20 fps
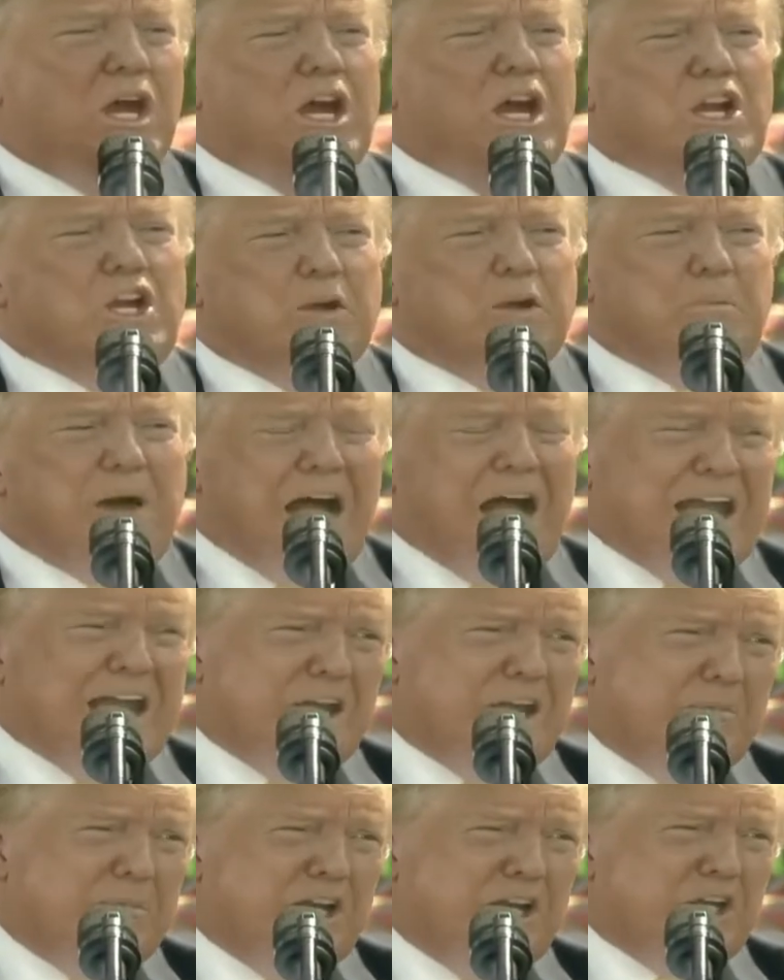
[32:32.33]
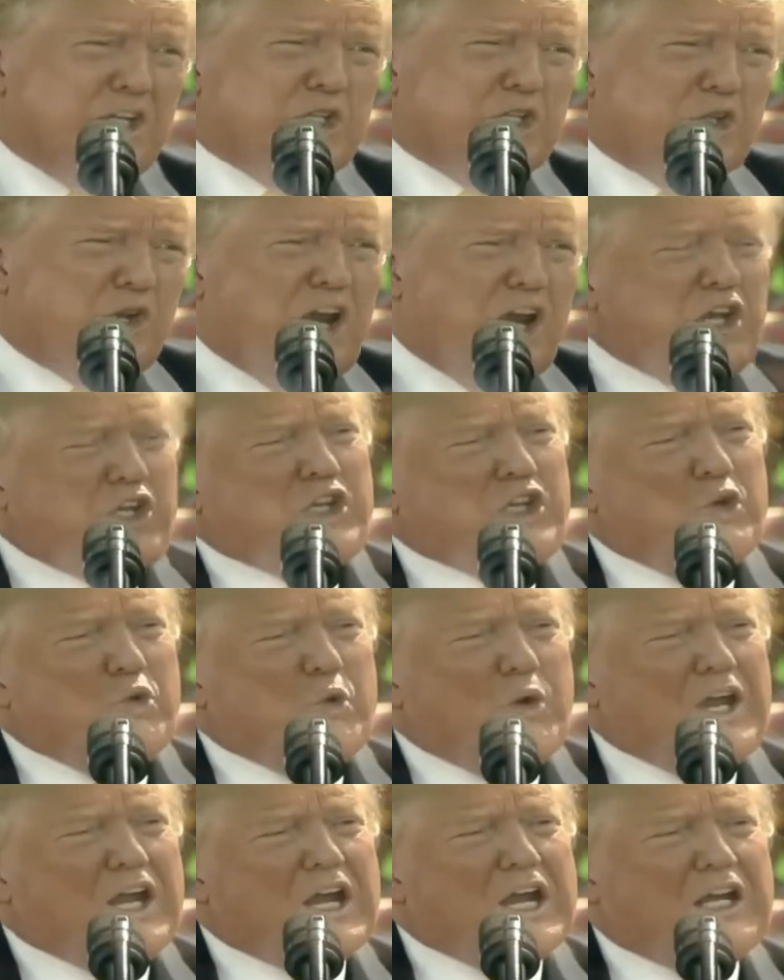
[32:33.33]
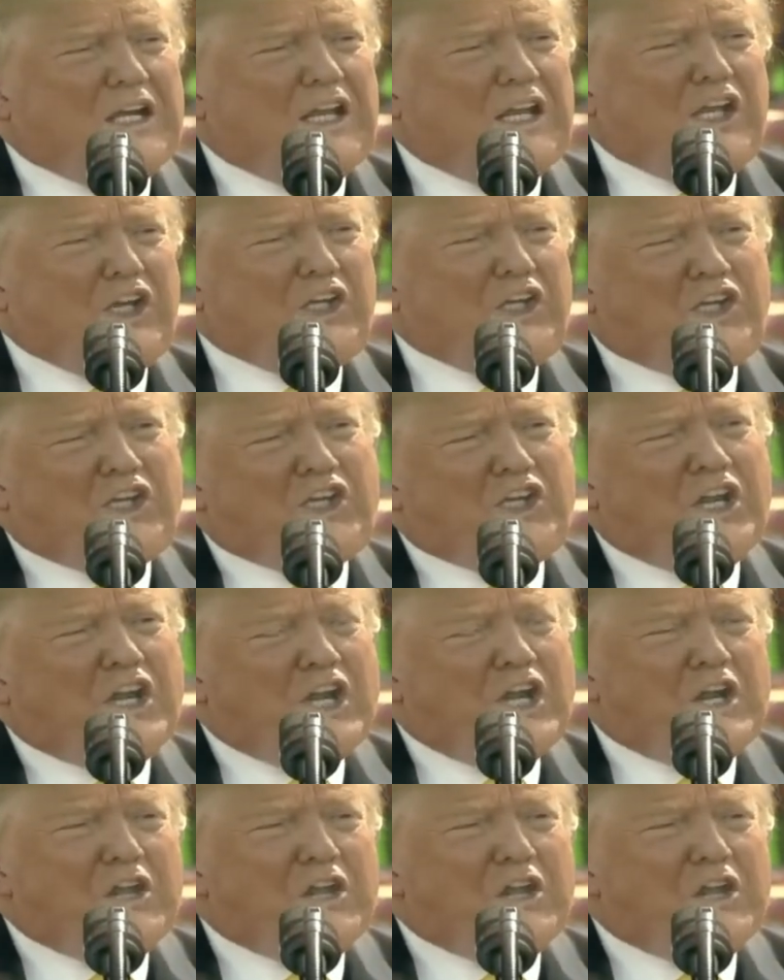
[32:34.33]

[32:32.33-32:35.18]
Under my administration, we unleashed